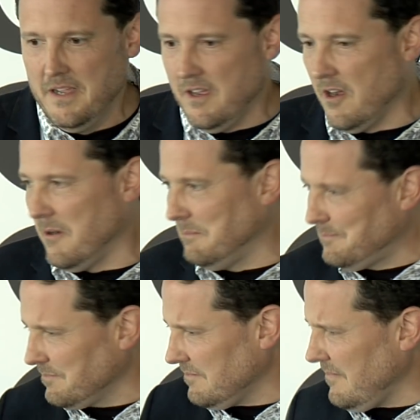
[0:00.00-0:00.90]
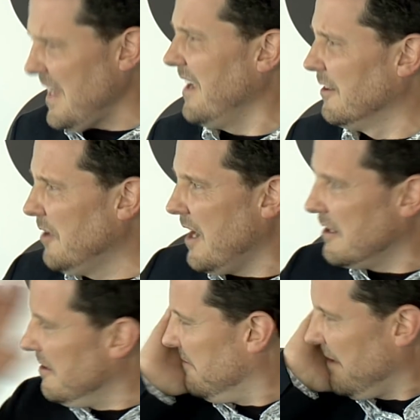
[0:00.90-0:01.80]
And a lot
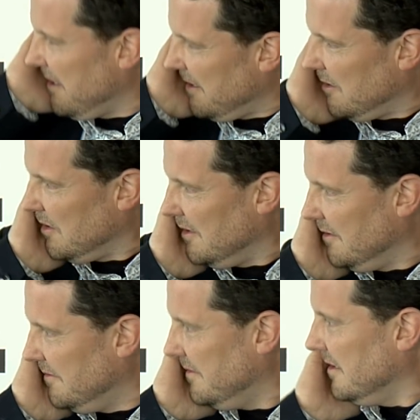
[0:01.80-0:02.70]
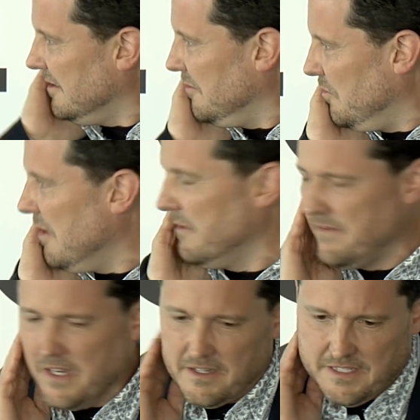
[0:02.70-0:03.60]
of what
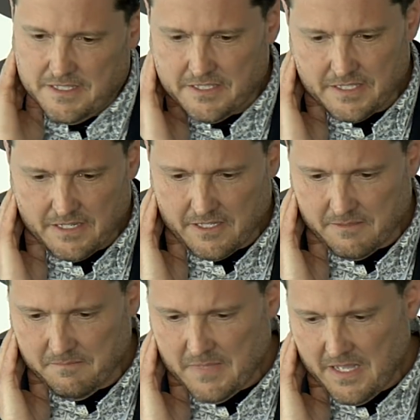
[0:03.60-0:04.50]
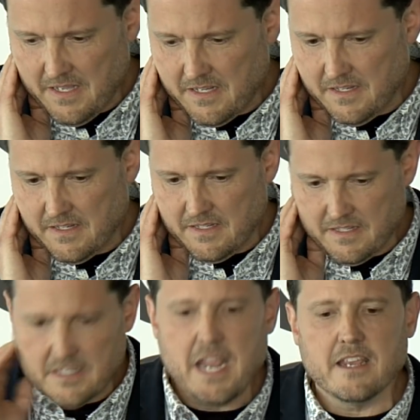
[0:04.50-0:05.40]
we've done is
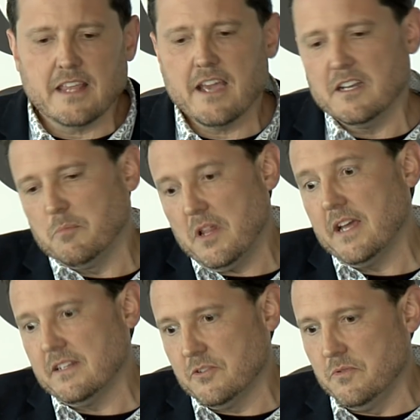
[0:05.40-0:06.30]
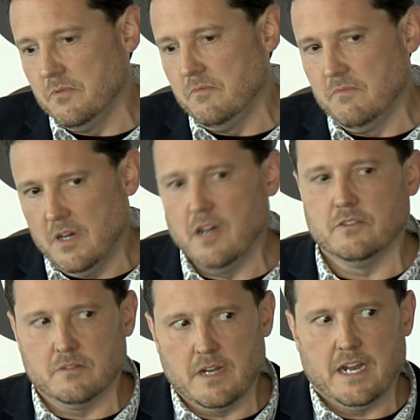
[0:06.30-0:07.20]
take that and apply it to
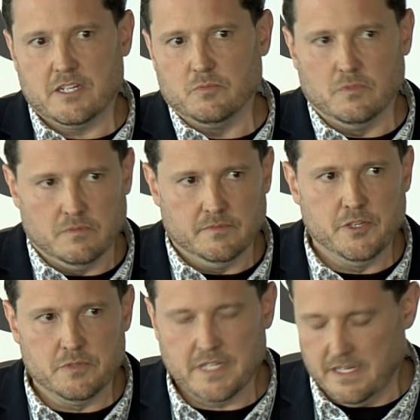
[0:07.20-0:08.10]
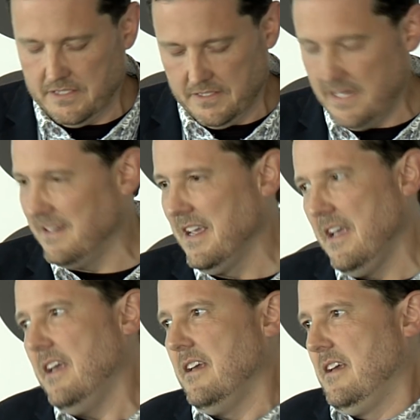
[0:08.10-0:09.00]
other actual use cases, and
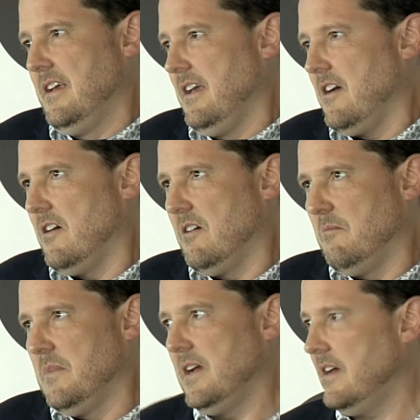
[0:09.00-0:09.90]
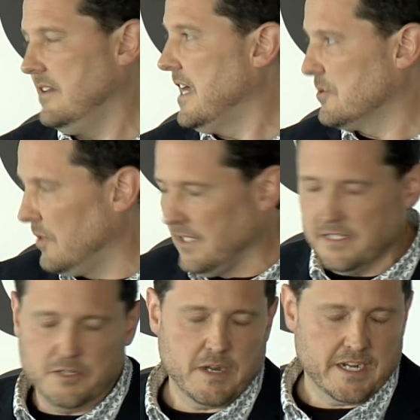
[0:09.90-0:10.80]
that's what
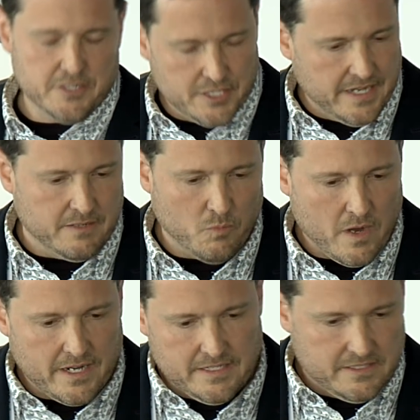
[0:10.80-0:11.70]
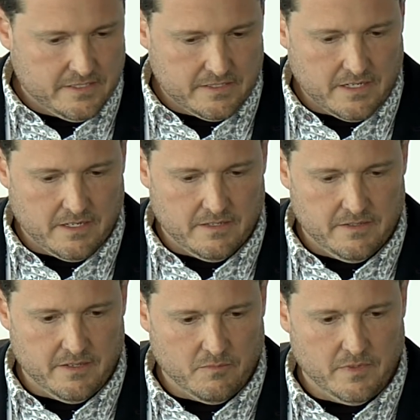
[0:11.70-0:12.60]
led to Dragon Chain and why it's
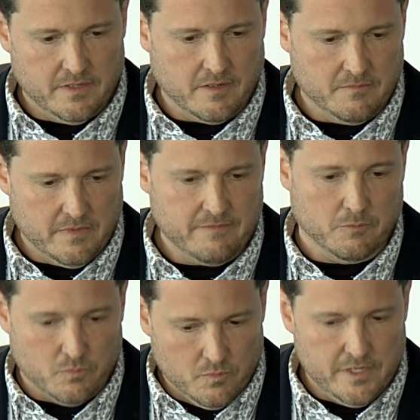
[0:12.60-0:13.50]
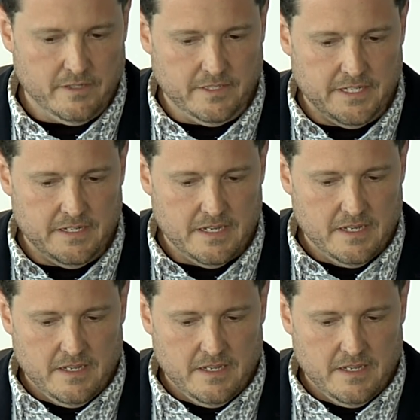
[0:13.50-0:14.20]
we have a really